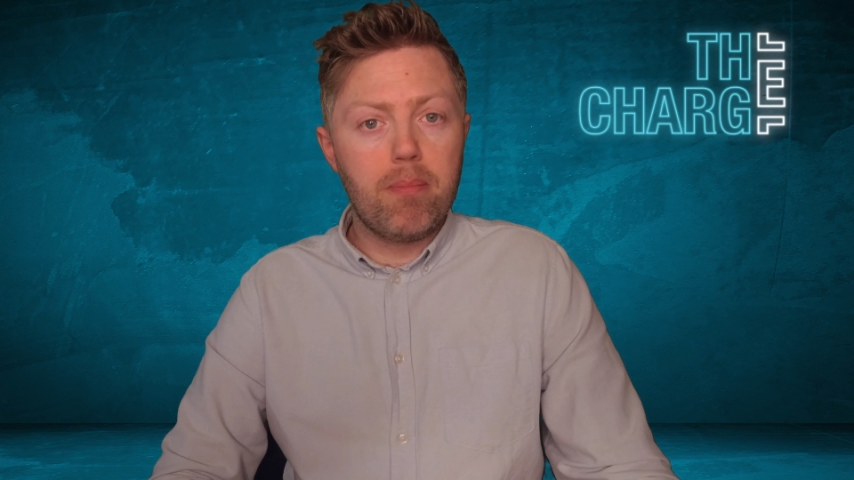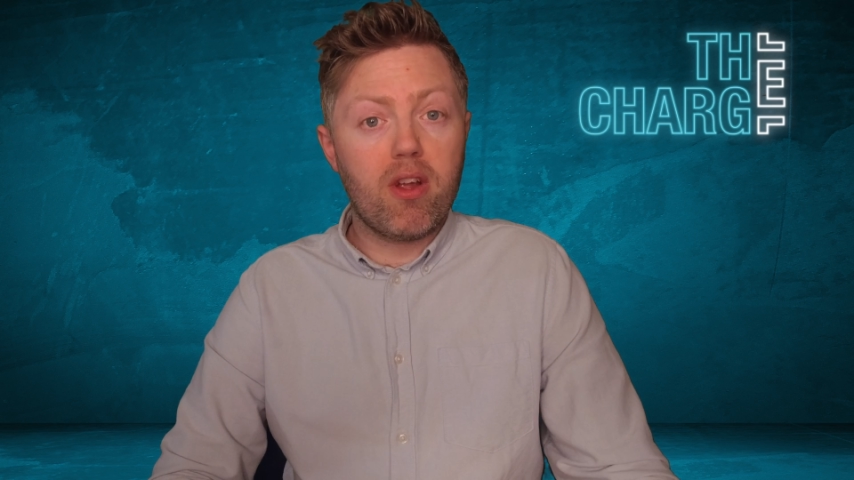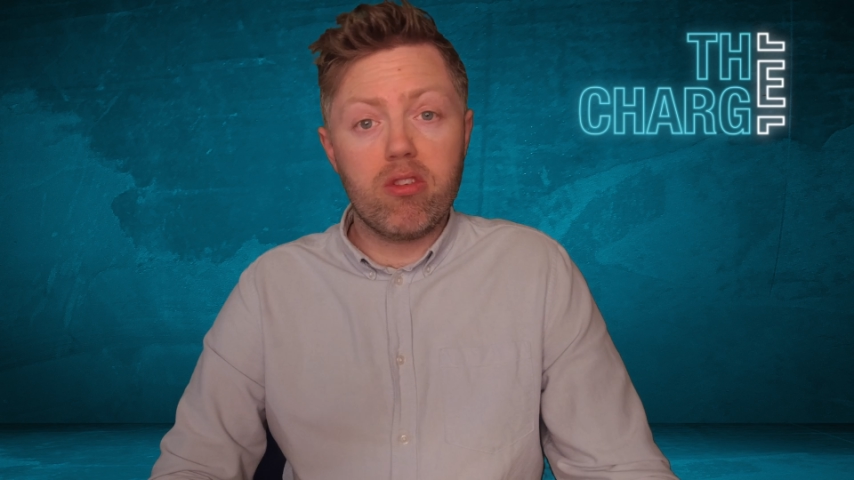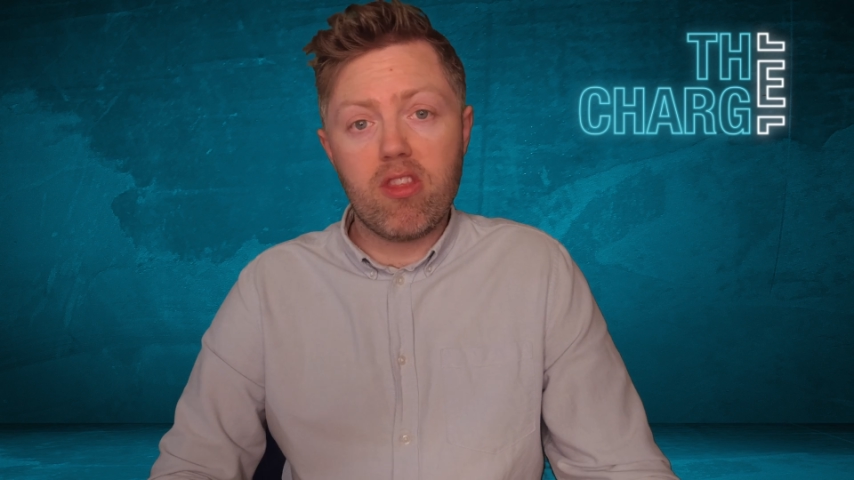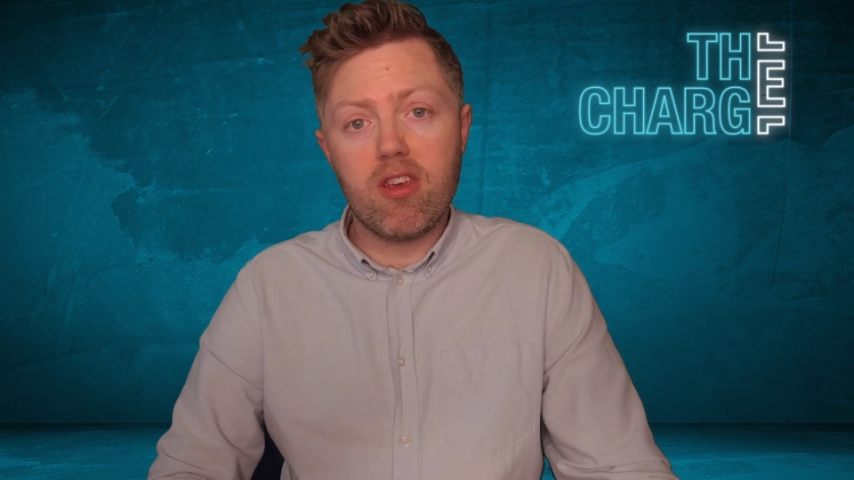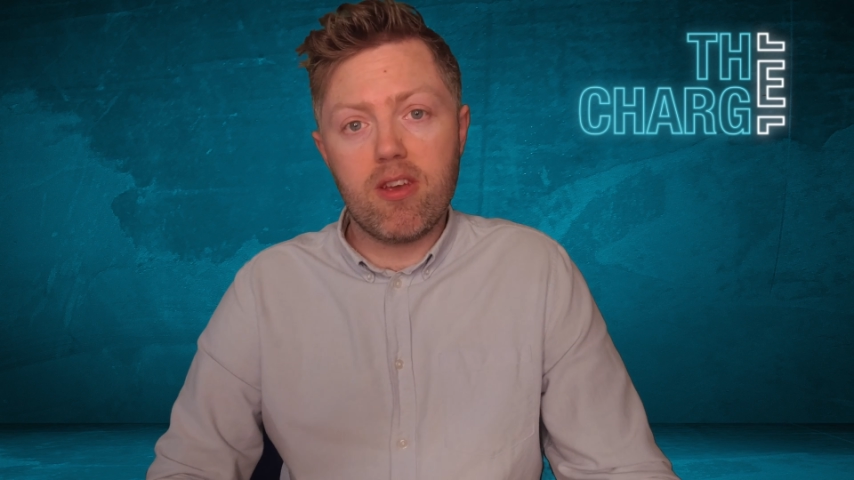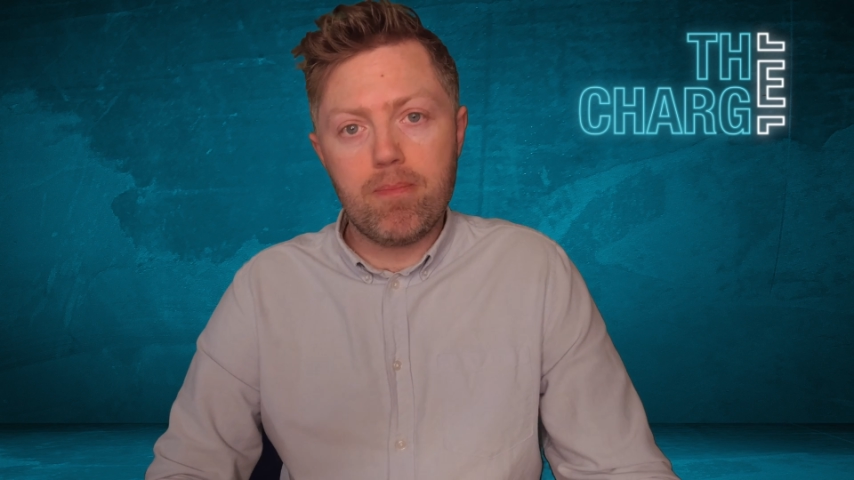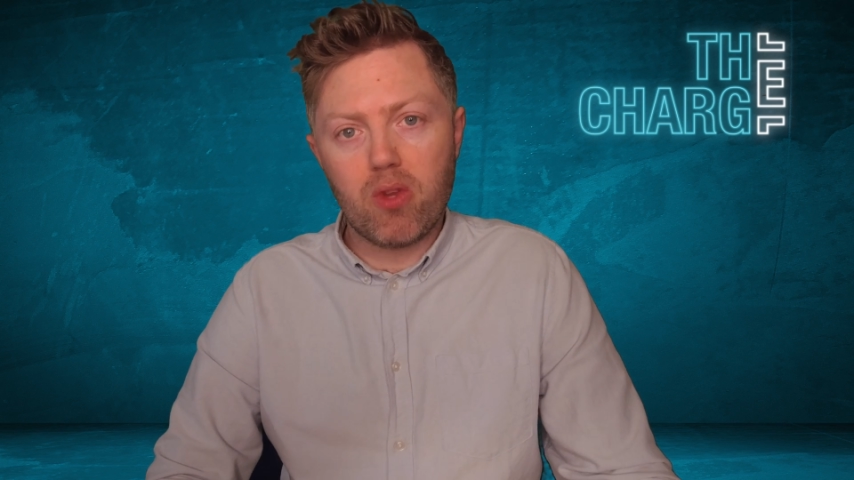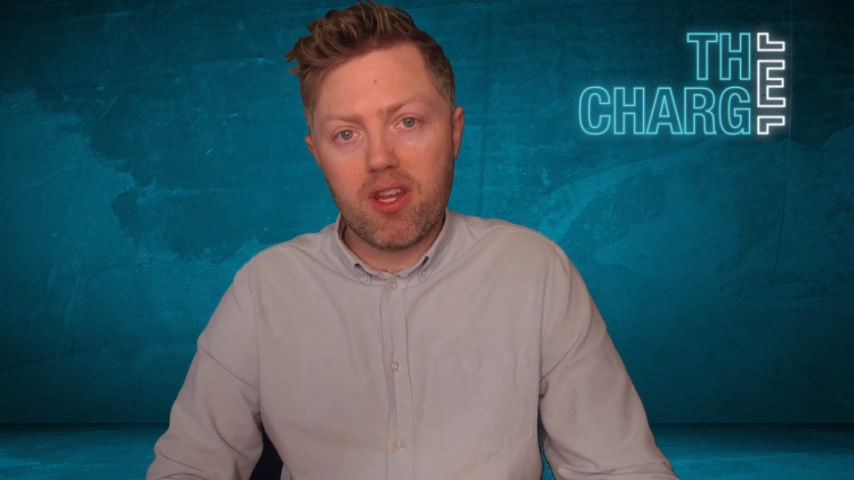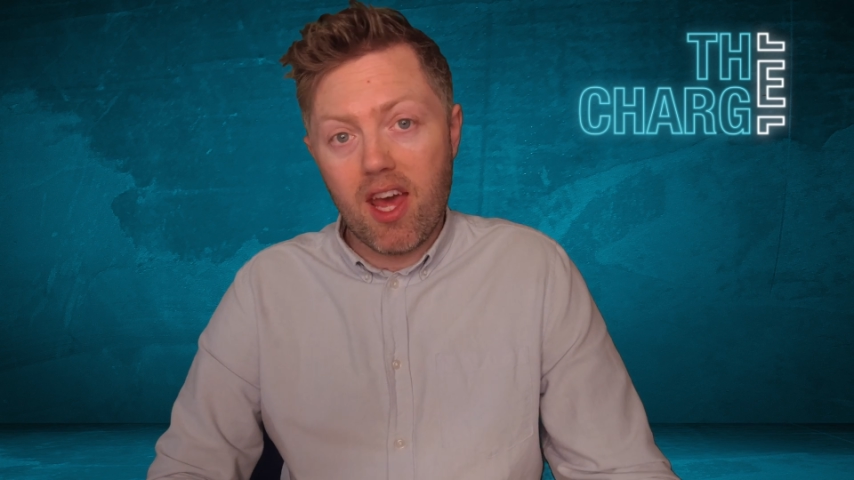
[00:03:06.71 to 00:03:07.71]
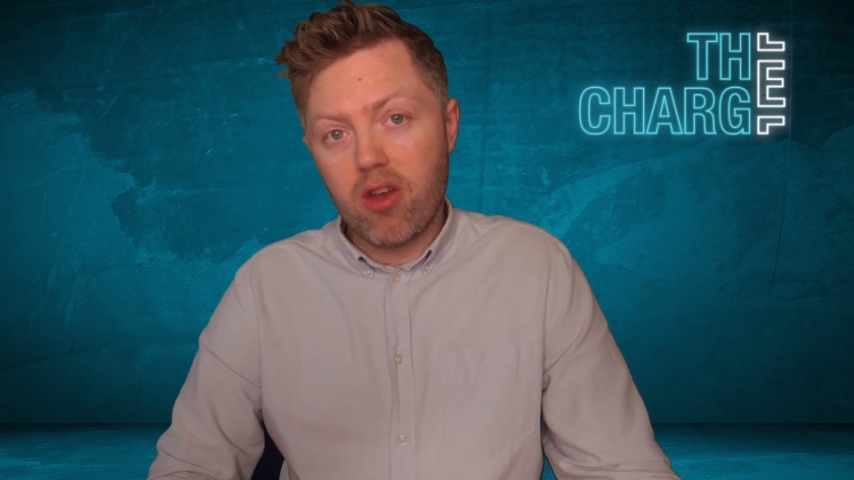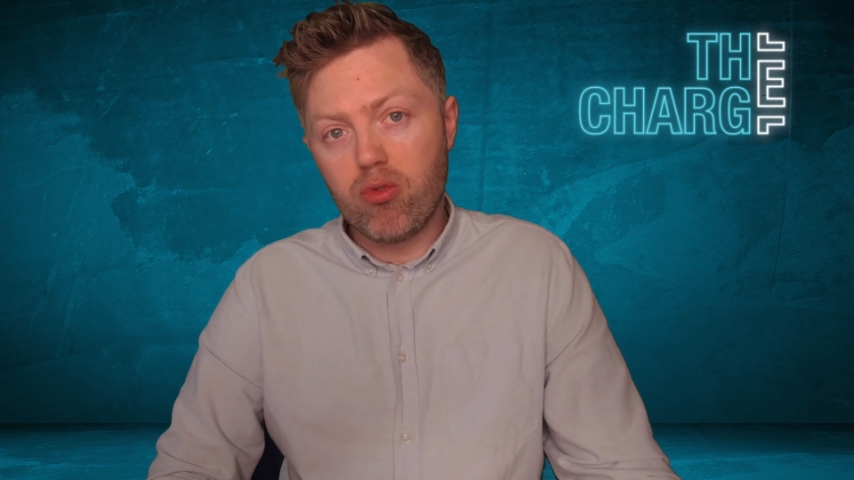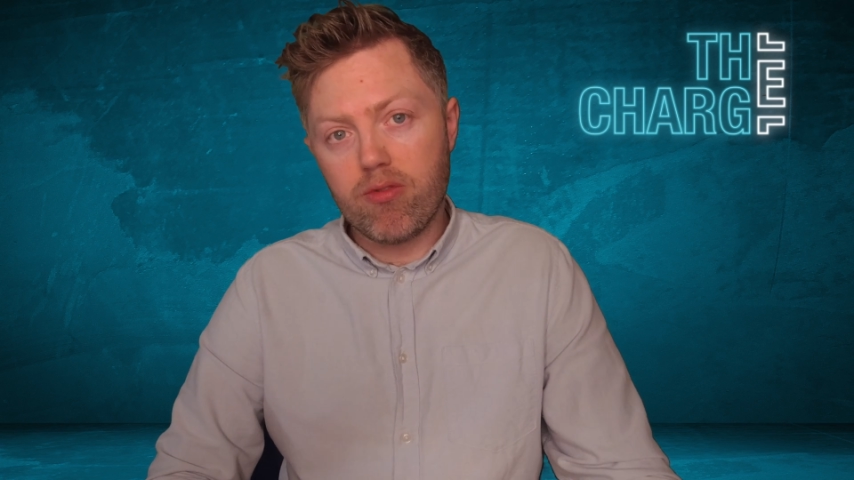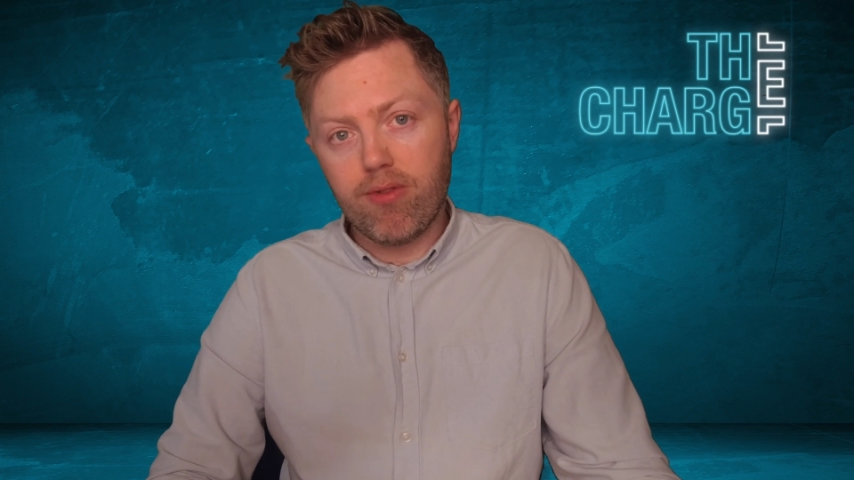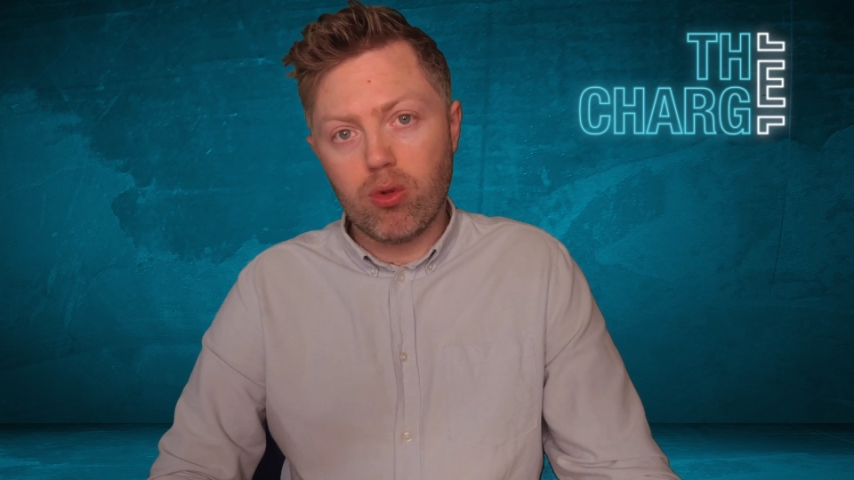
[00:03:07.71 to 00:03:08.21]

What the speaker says: Because of the 900